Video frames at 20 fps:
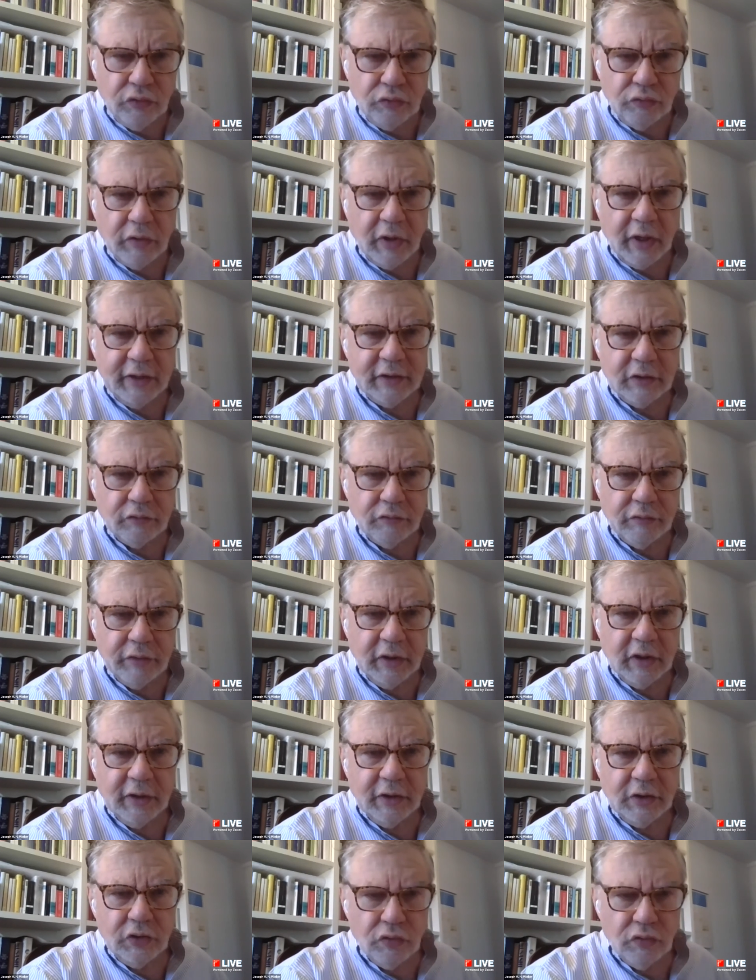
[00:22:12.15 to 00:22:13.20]
to write a
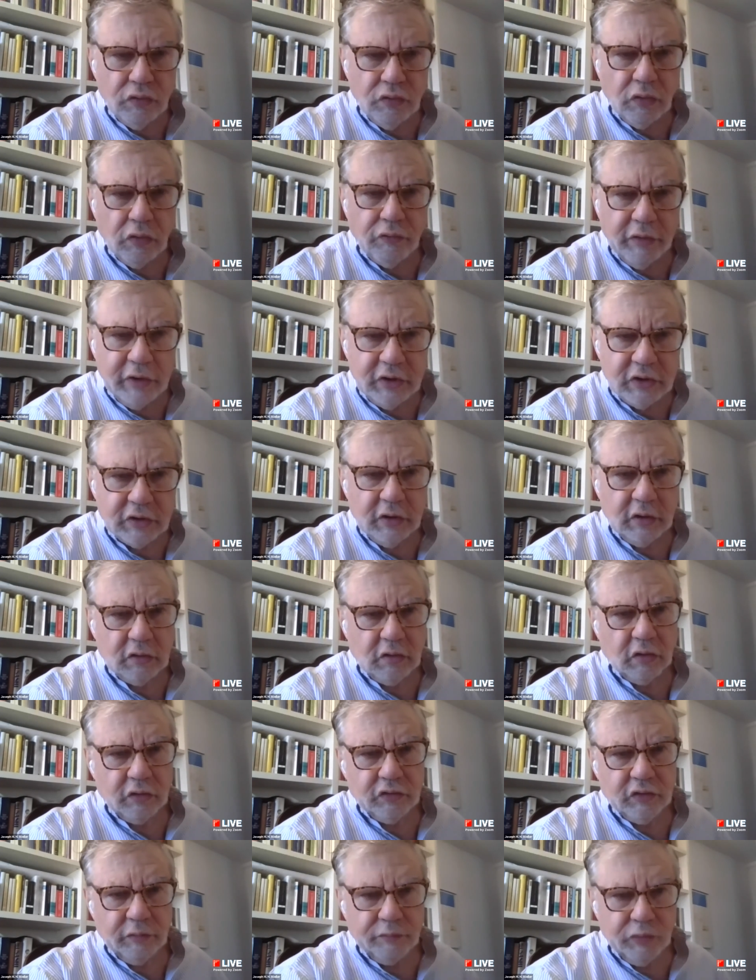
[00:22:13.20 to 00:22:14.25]
really new original
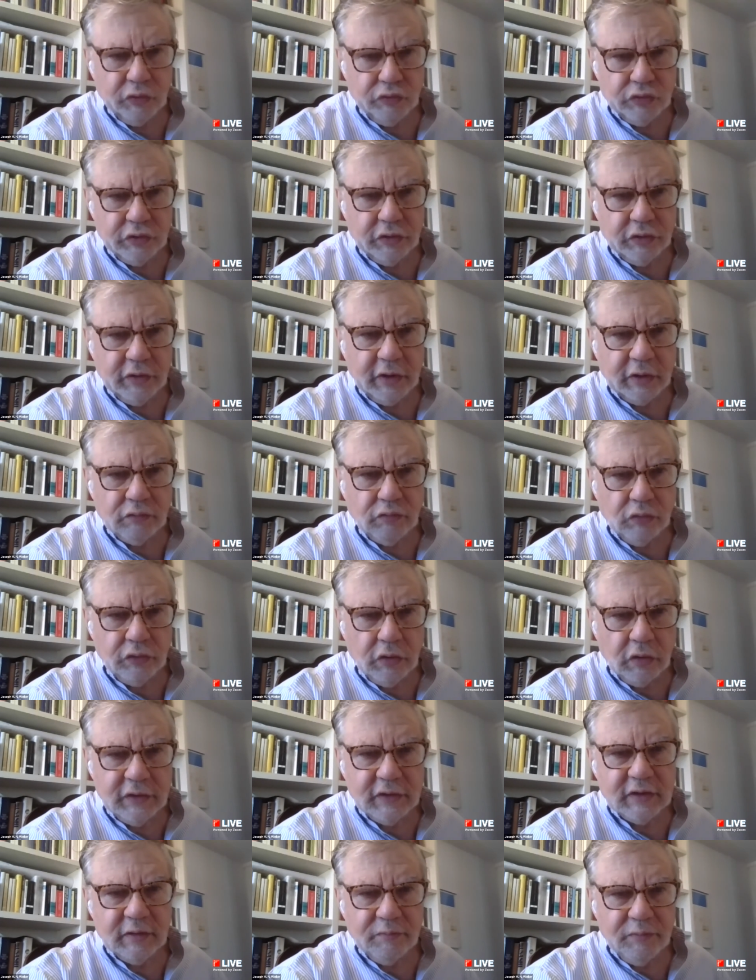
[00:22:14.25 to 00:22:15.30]
contribution that will
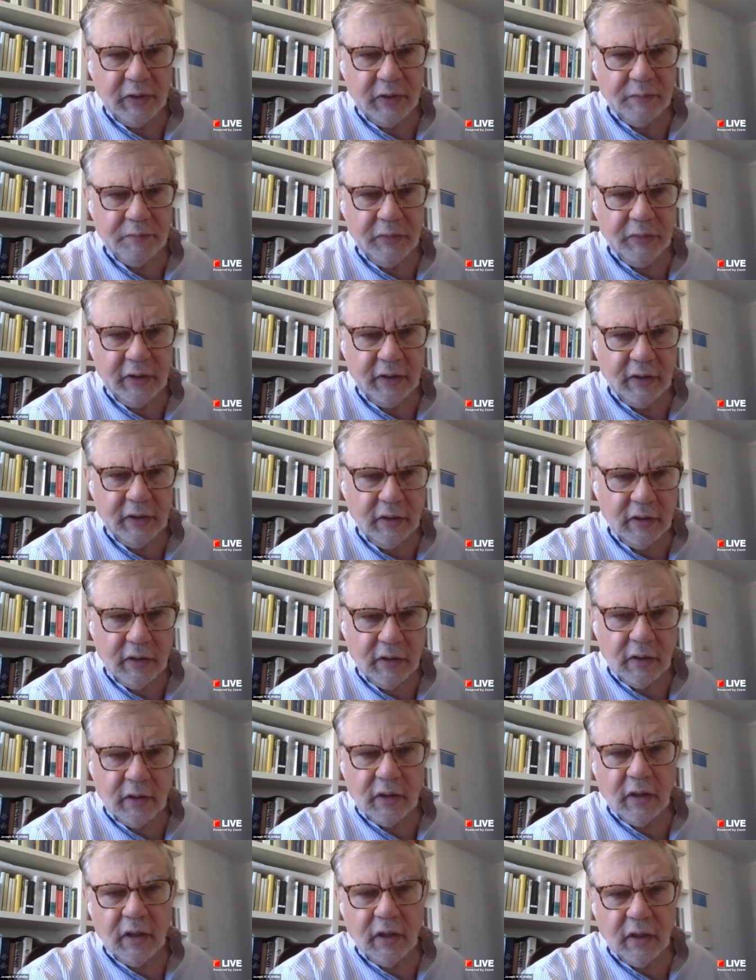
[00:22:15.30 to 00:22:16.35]
not simply be,
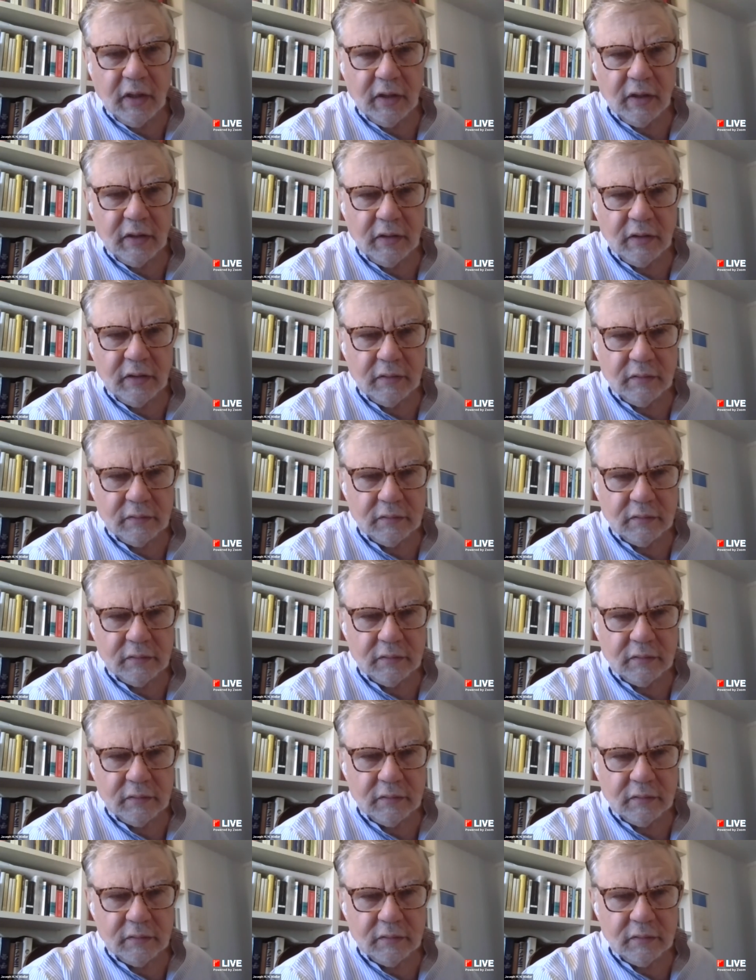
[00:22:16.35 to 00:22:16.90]
uh,